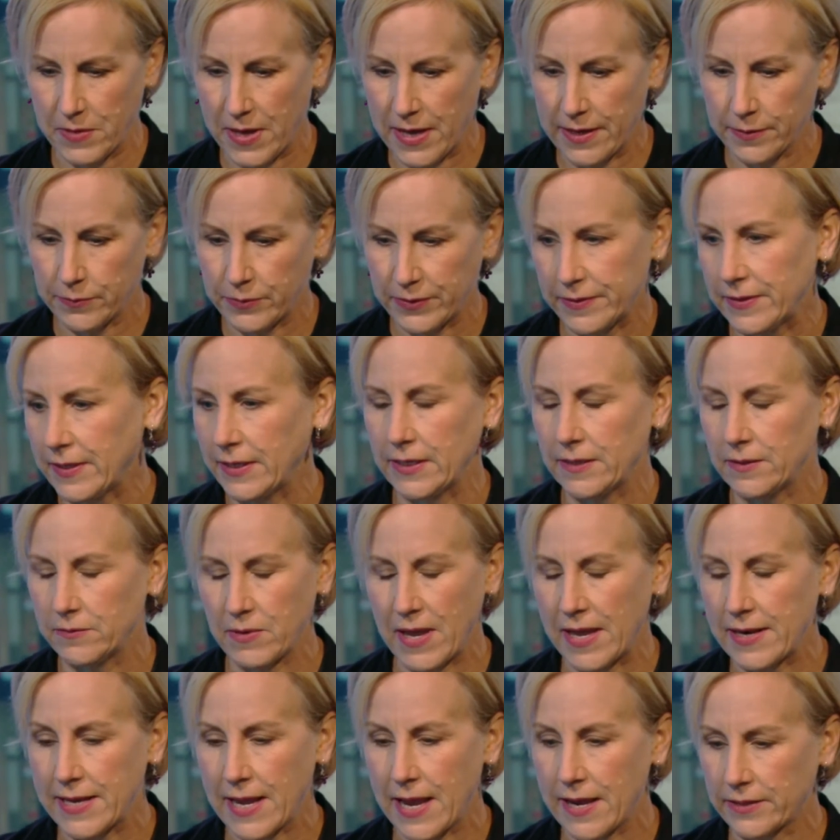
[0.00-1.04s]
I would think,
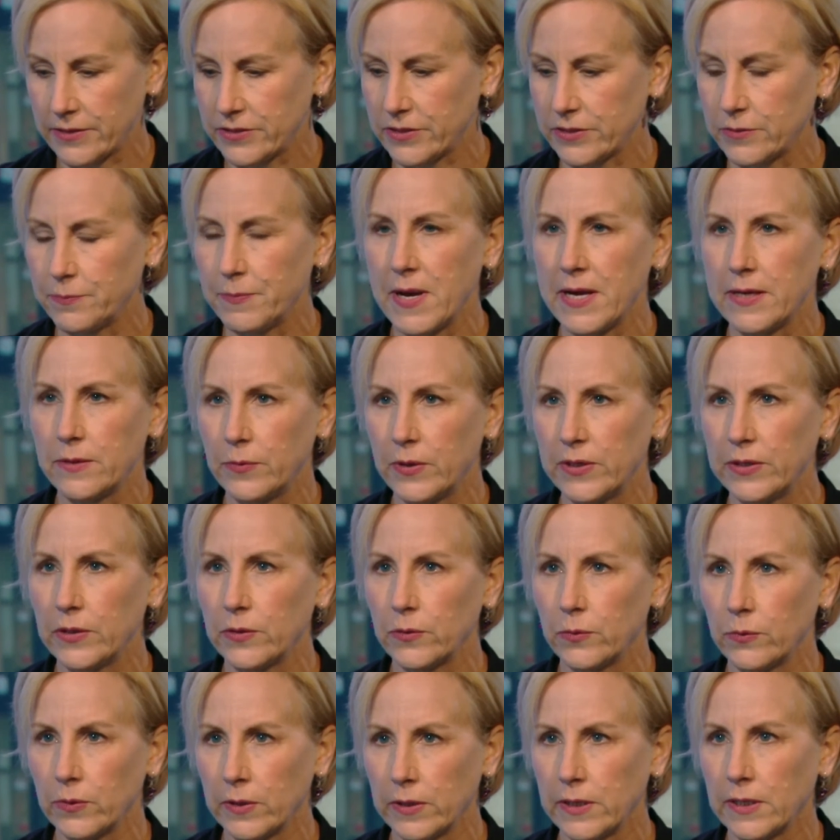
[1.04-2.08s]
any actor's mind when
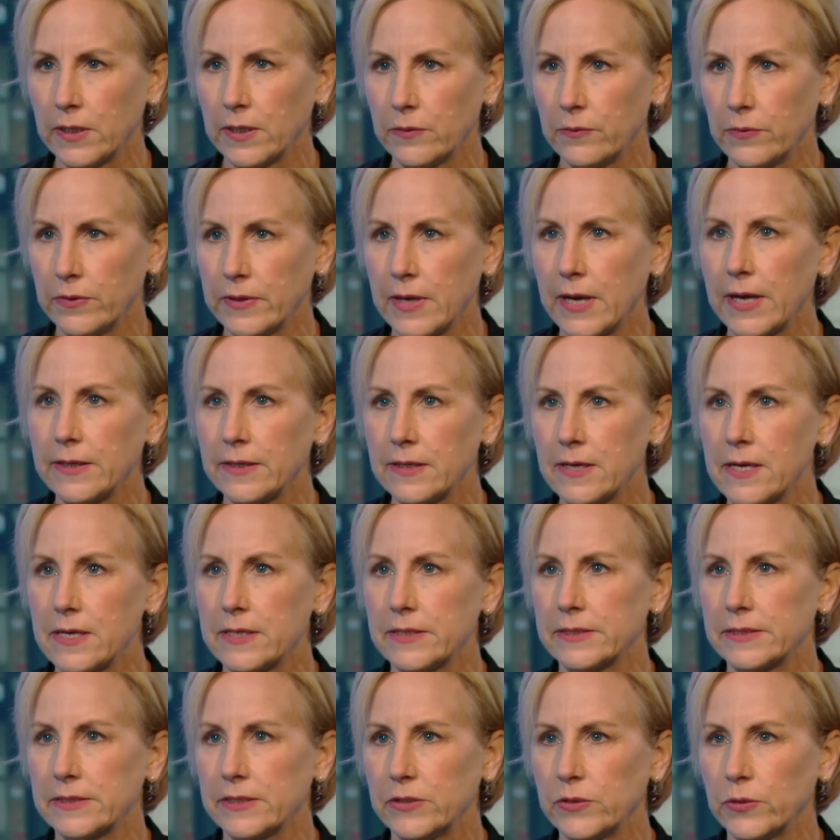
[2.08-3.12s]
you're working with
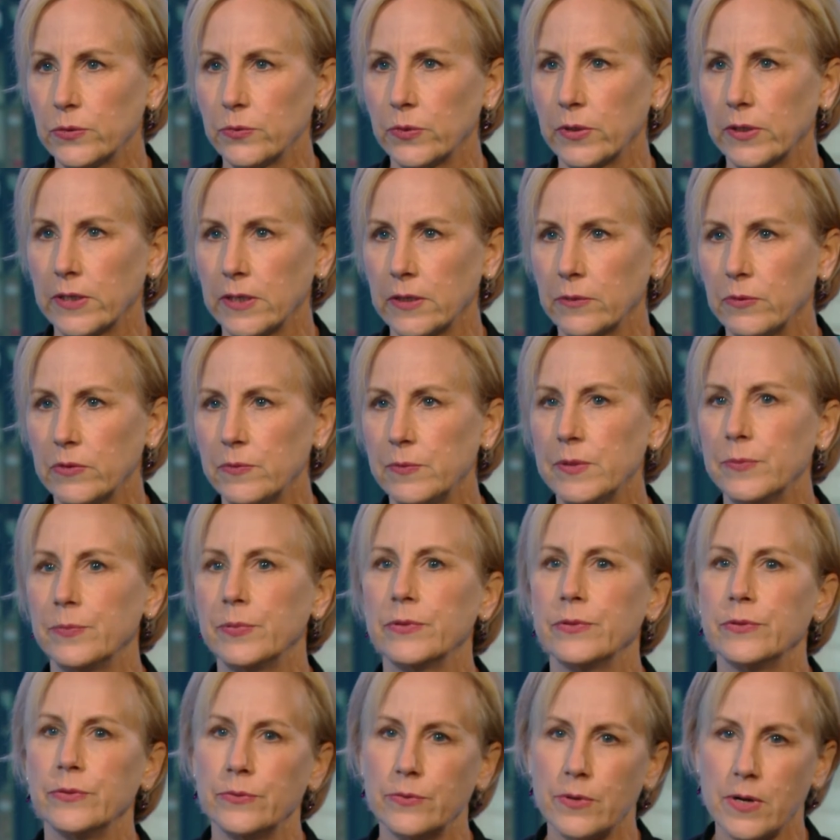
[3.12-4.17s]
icons and you're working with
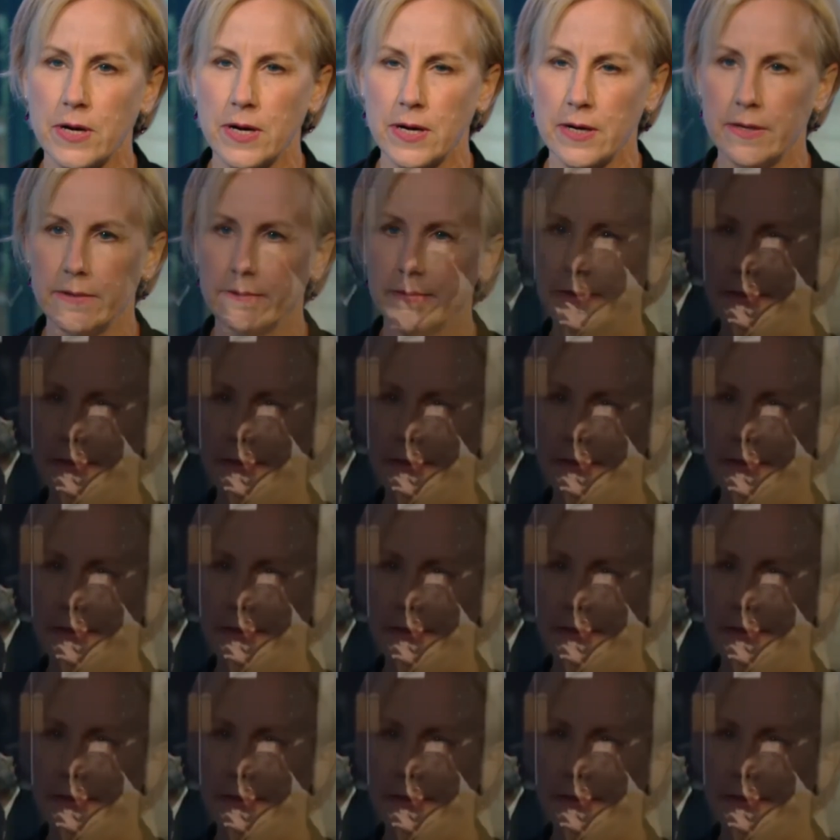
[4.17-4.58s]
people who are